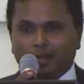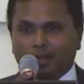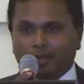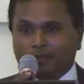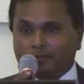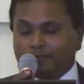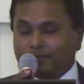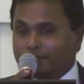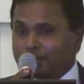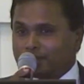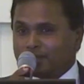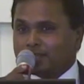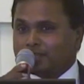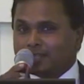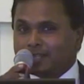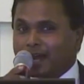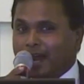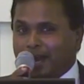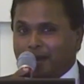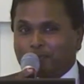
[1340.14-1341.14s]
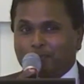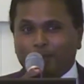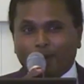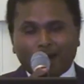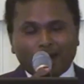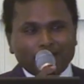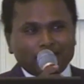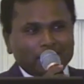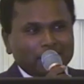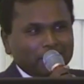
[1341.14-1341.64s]
If this is not
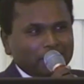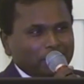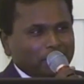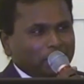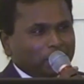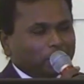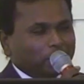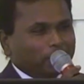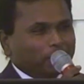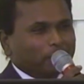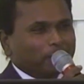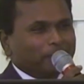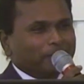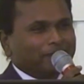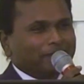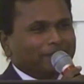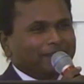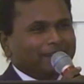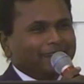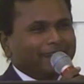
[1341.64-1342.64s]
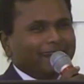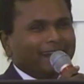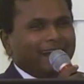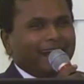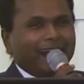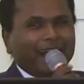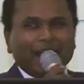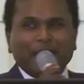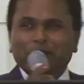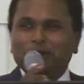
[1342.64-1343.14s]
bothering you,
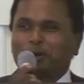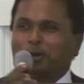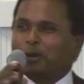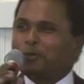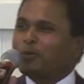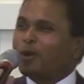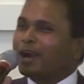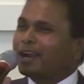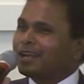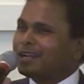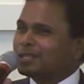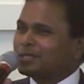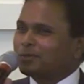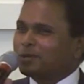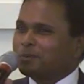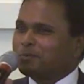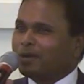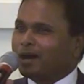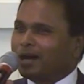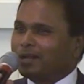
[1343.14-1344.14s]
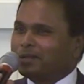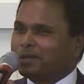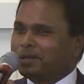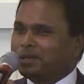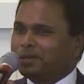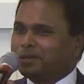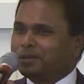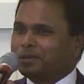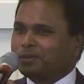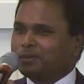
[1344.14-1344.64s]
I don't know what else will bother
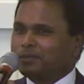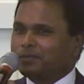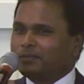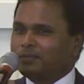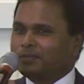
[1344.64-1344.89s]
you.